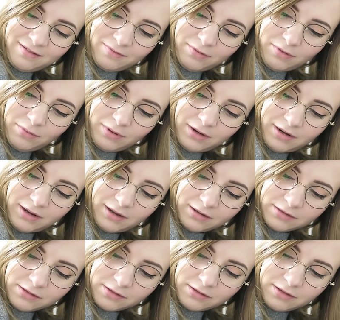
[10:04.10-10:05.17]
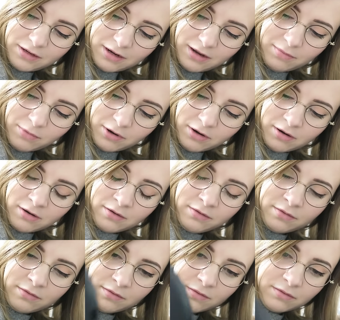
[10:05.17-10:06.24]
What are we gonna answer today, Maro?
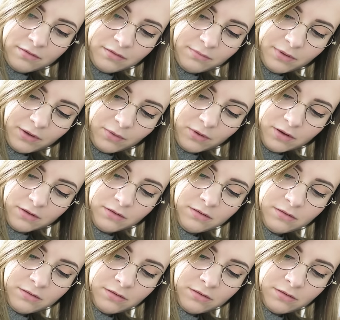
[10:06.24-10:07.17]
Pick one.